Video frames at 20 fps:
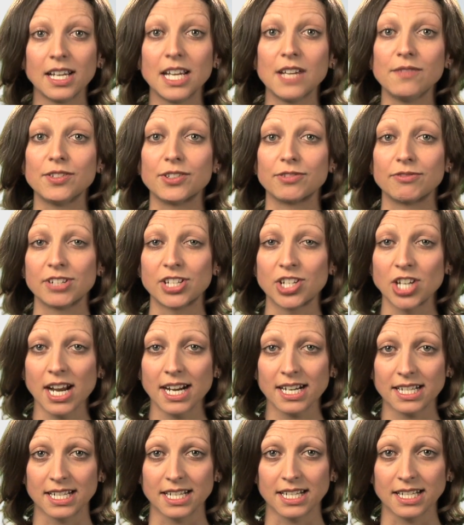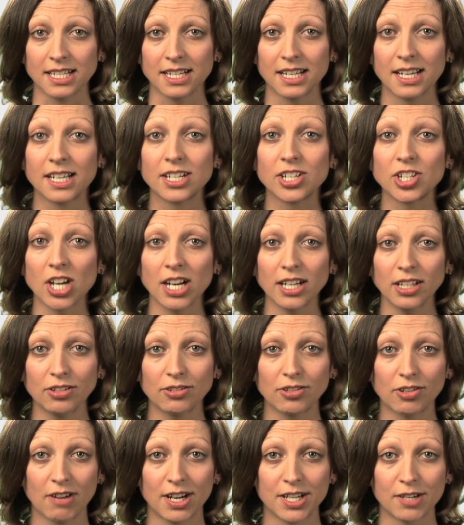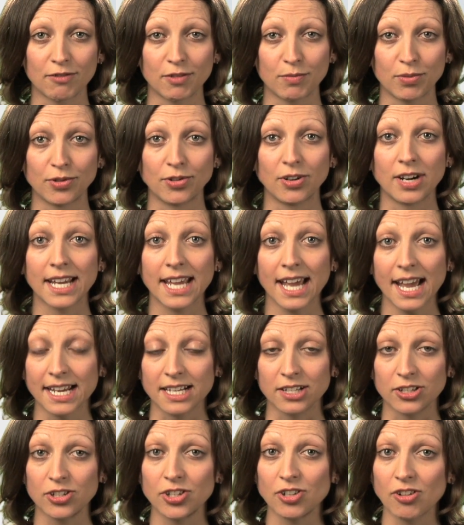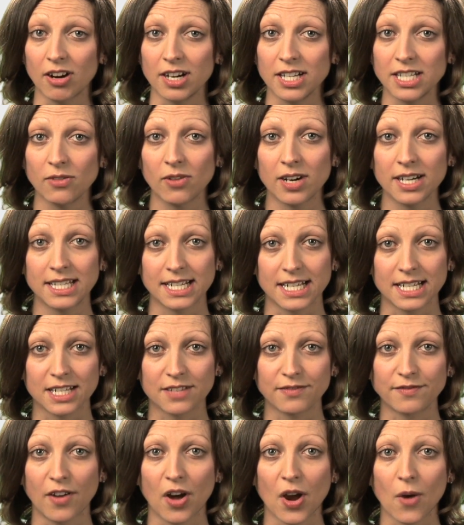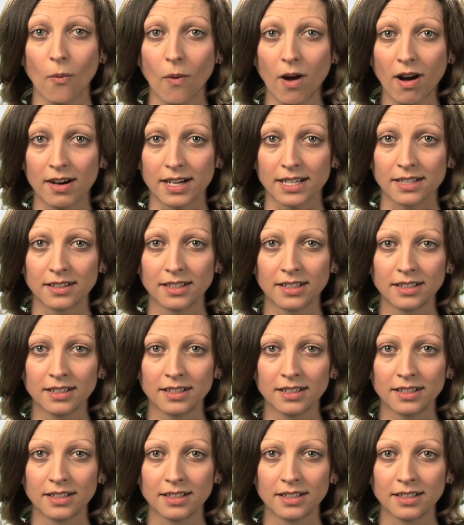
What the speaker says: If you're rejected, check your credit report again to try to identify why.